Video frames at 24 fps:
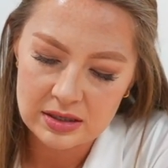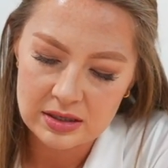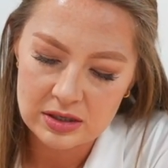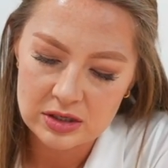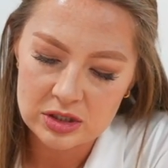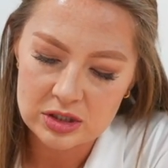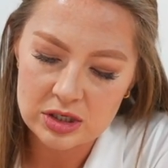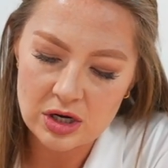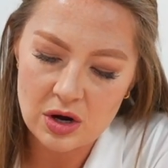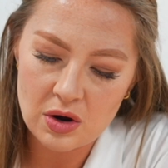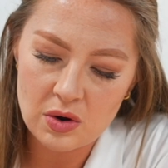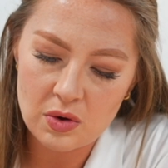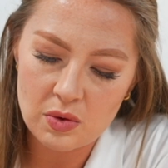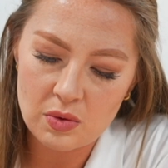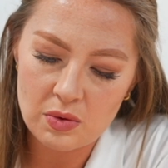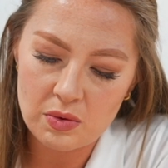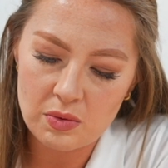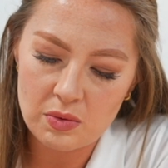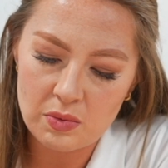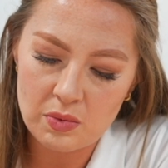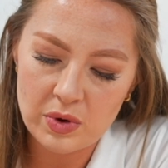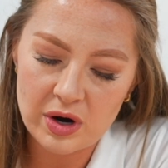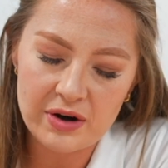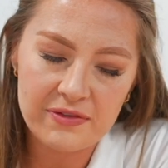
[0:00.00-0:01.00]
So
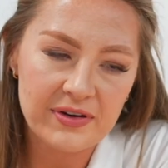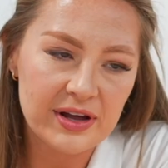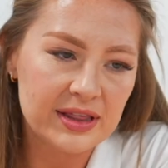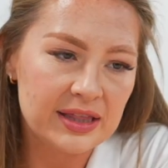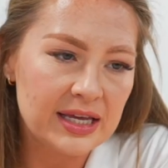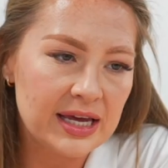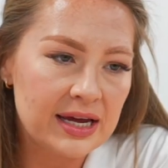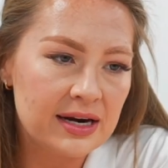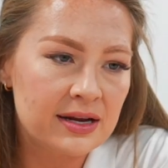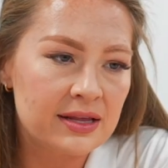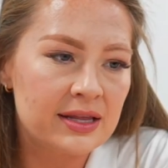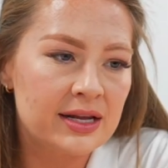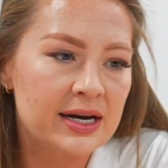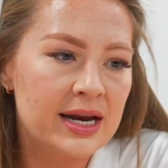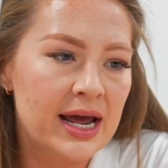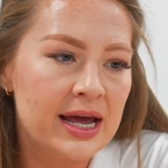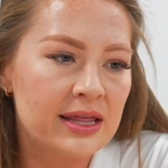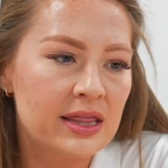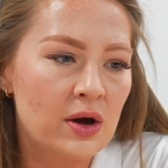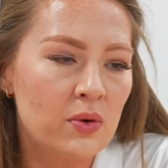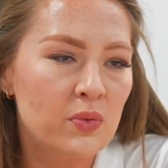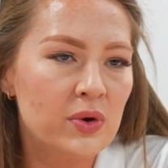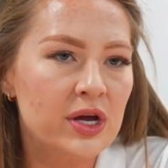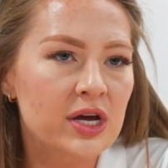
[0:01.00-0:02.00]
what if at the end of the day
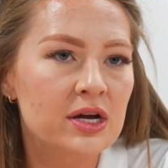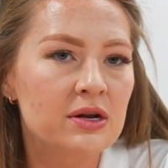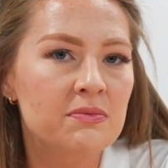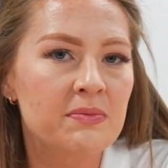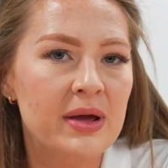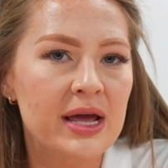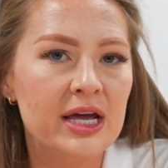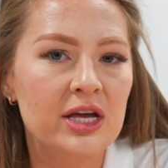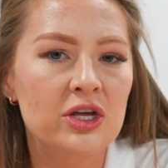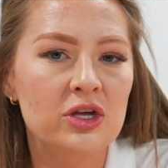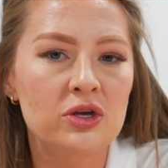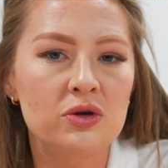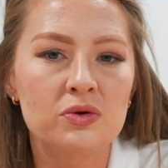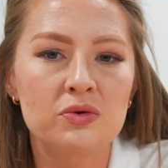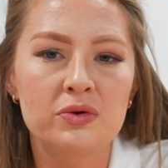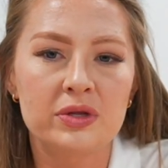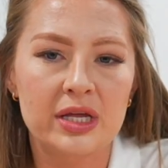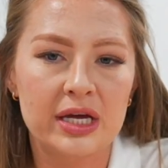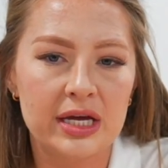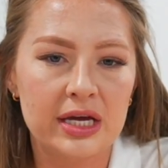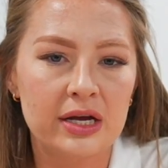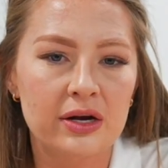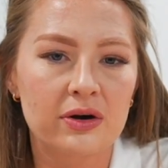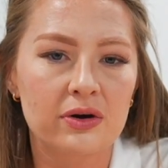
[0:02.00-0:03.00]
that we could make you the
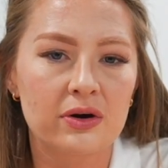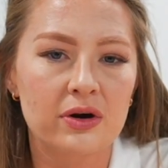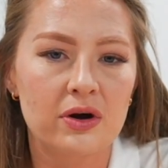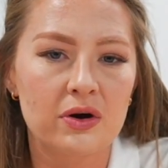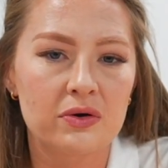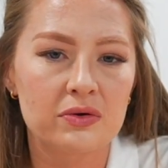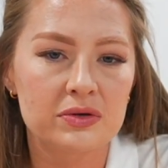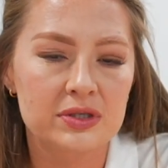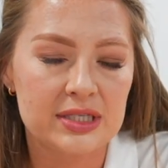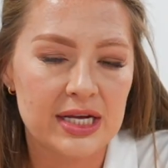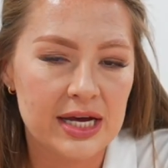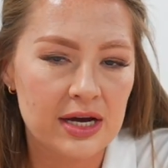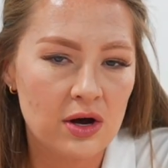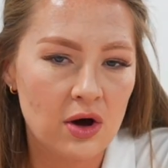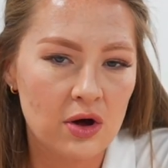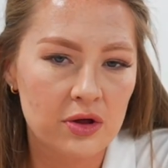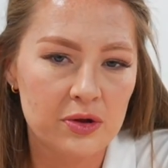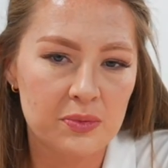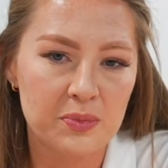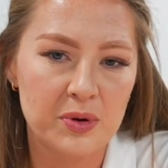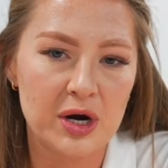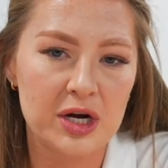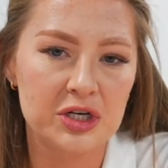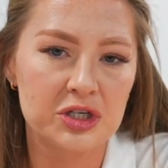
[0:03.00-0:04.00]
hero, take all the
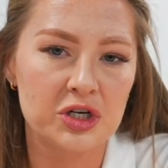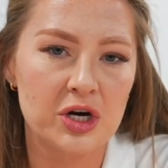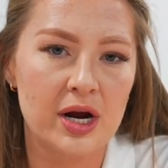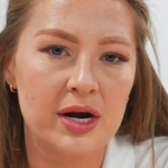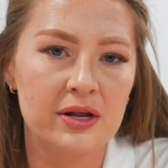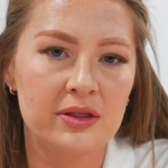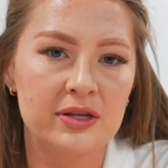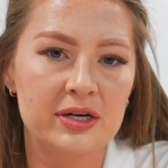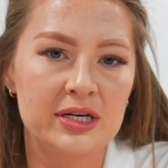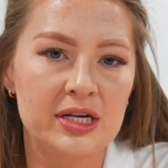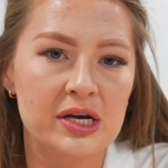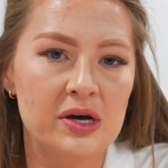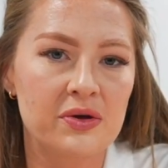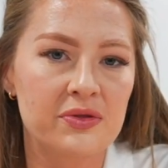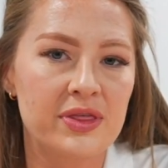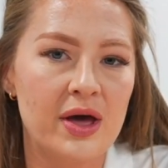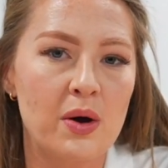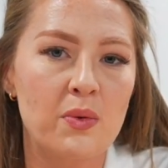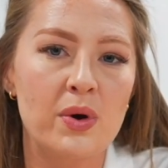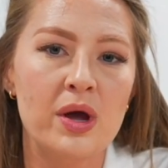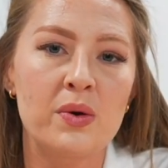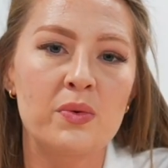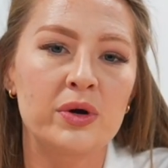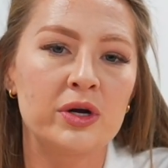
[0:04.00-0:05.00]
pressure out of the deal? That
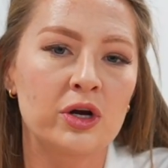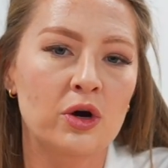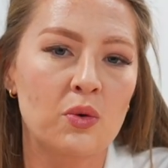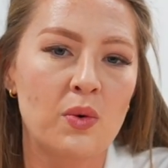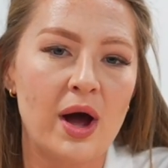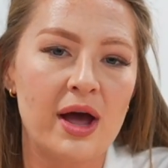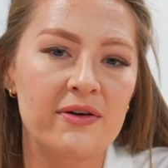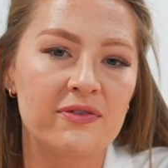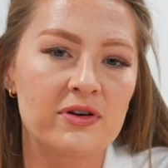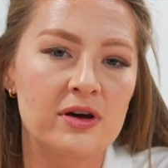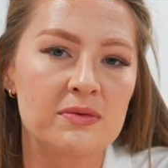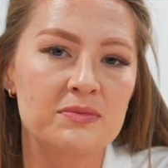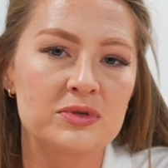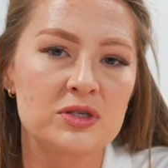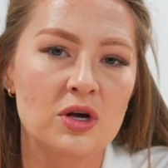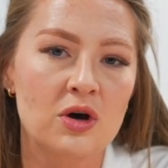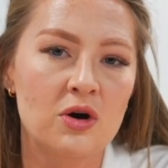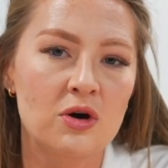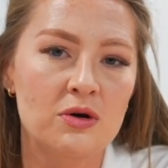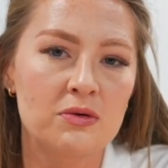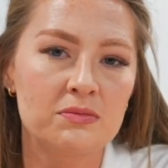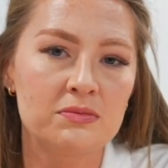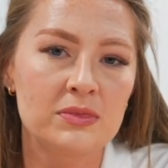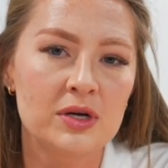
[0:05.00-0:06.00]
way when your wife comes
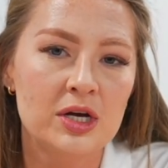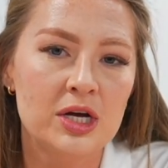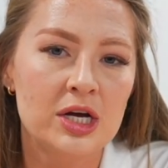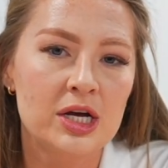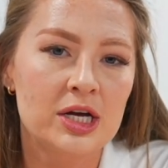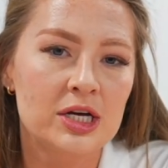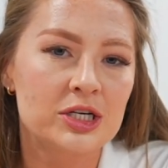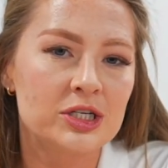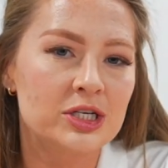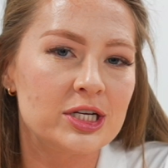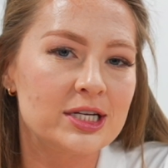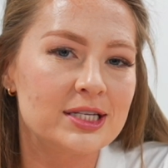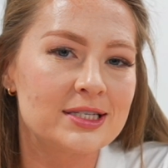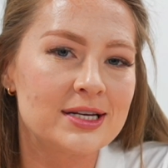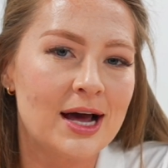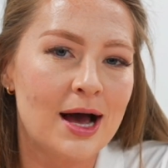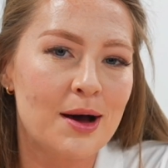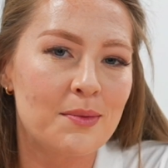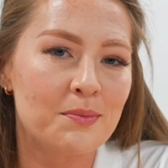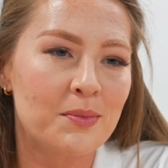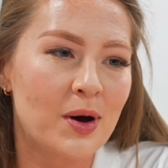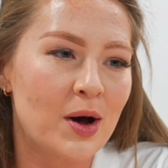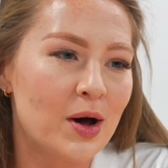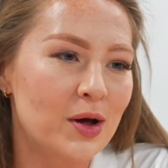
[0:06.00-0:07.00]
home, she's
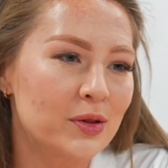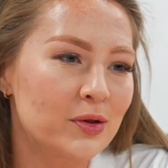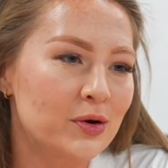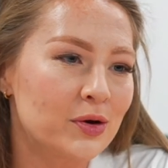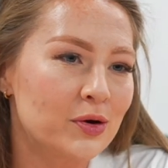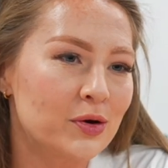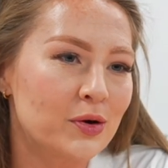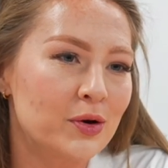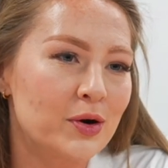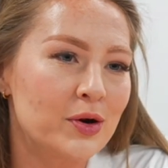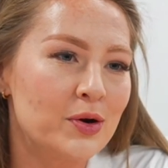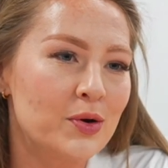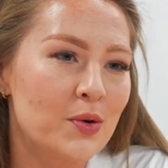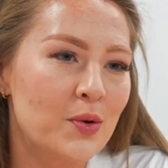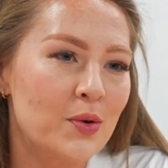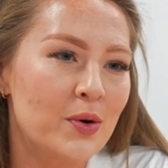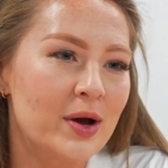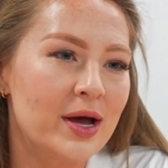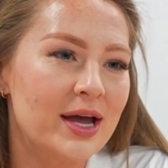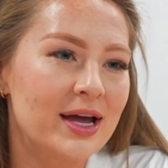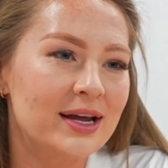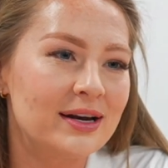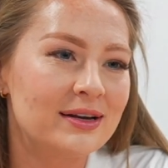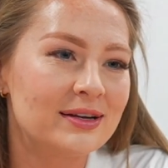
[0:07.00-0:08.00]
not bothered or
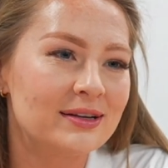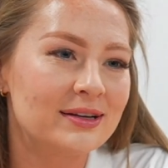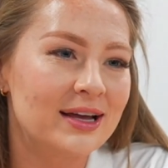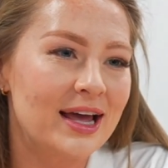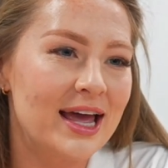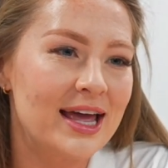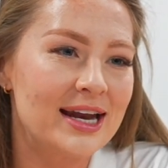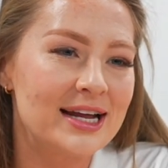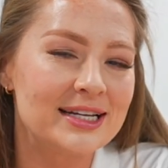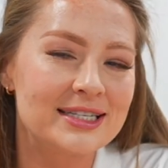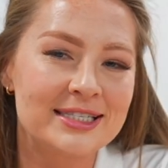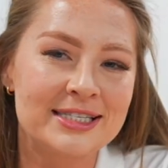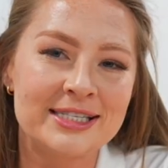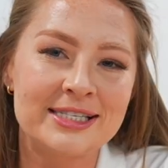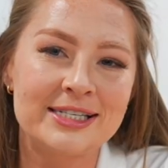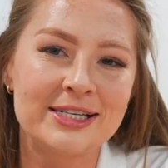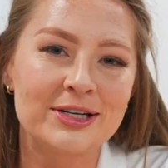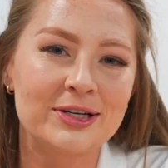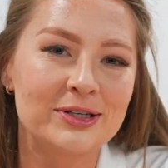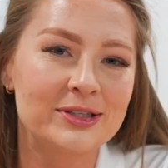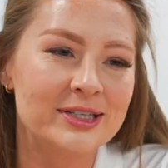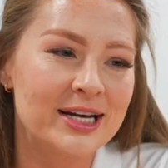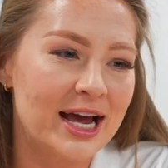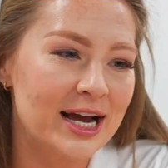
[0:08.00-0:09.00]
annoyed, and it's
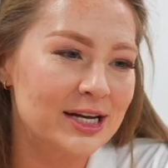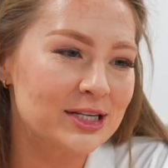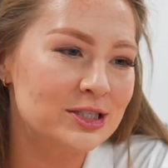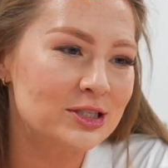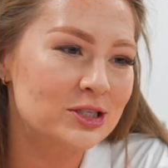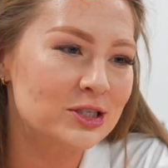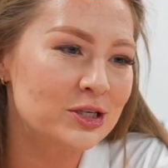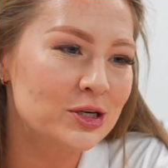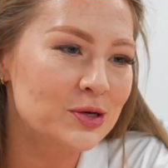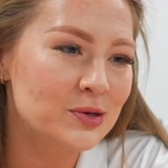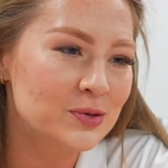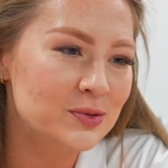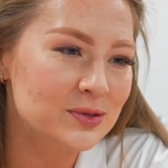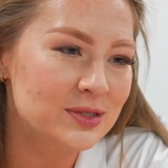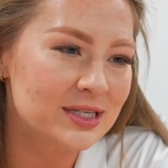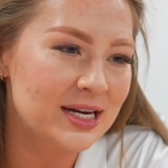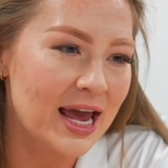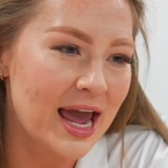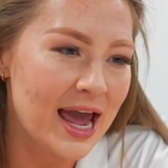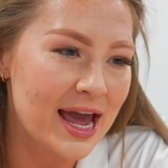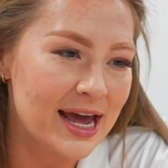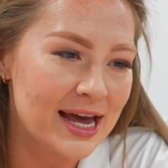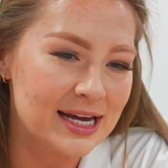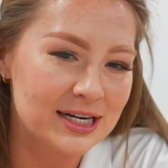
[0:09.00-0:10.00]
still next
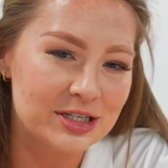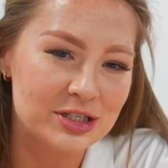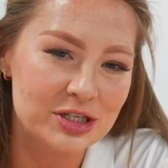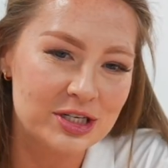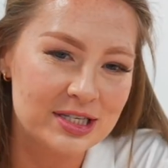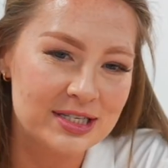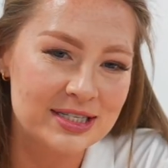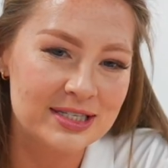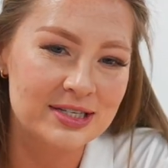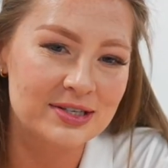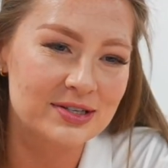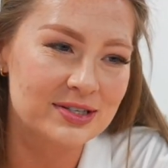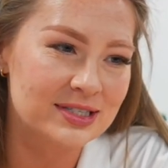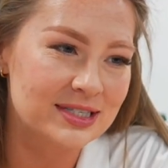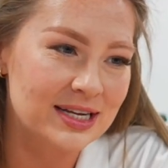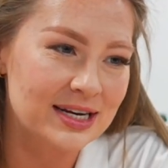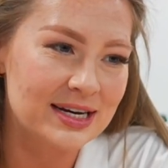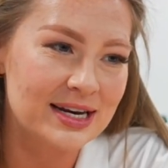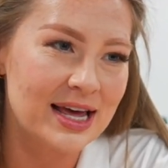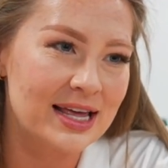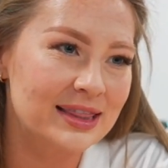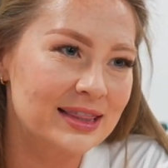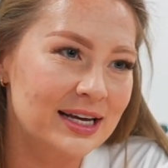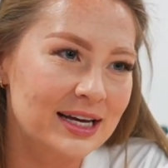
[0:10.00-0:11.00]
Tuesday, and she's still
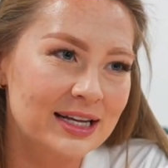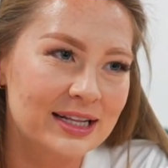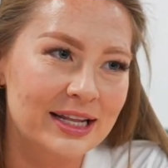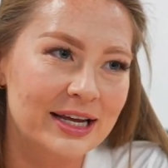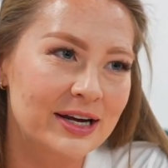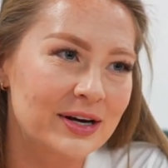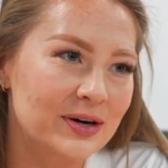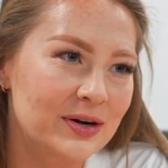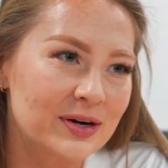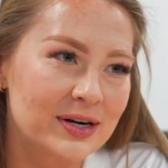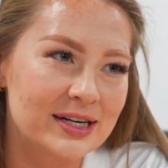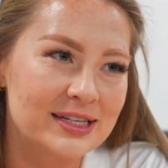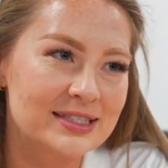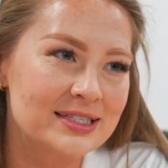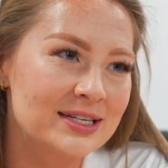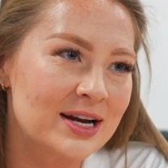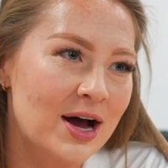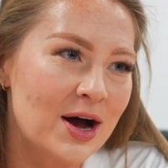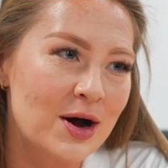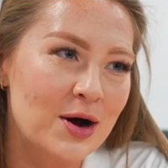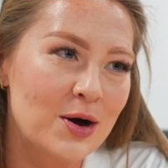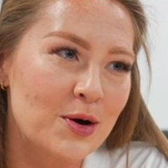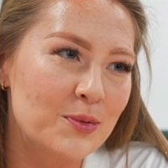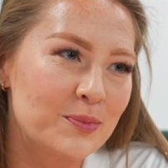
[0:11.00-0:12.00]
sitting at the clicker, and it's
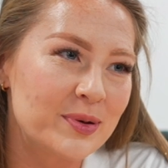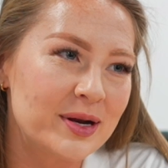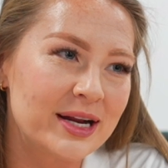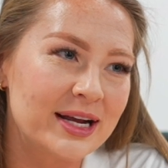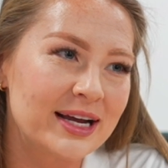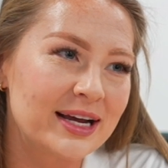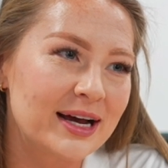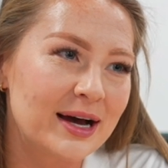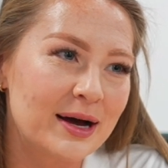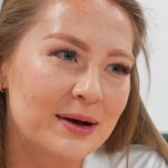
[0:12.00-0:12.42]
not opening up.